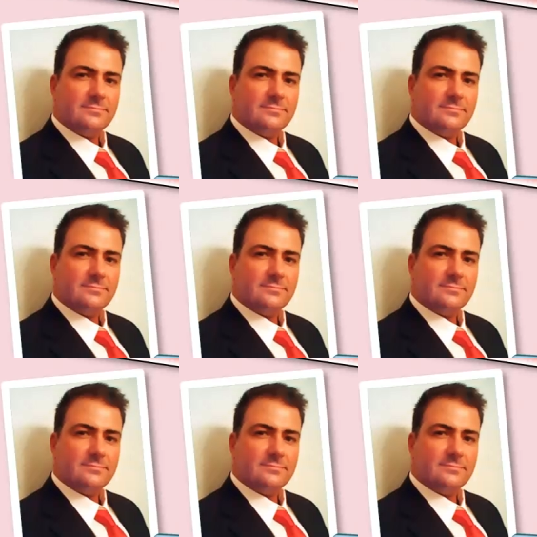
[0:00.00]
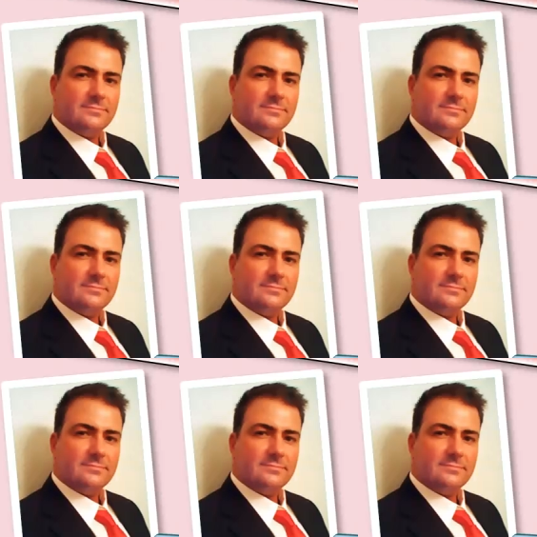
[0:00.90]

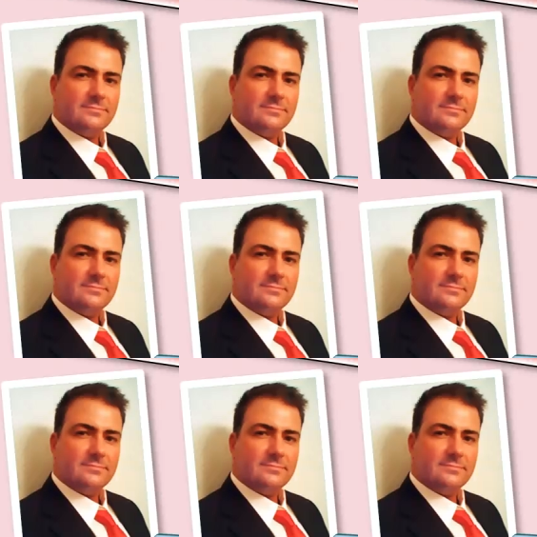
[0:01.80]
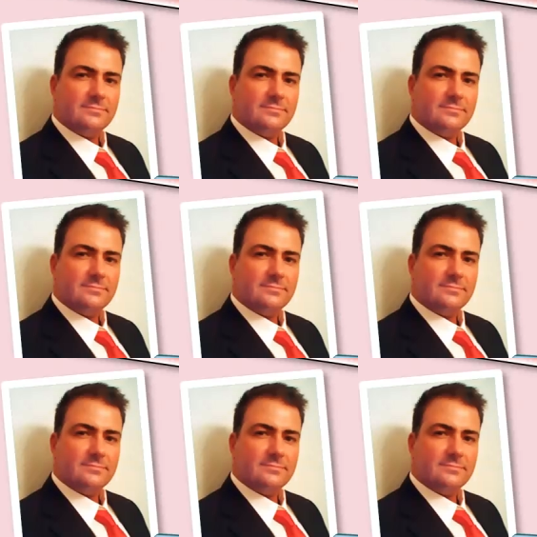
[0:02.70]
[no speech]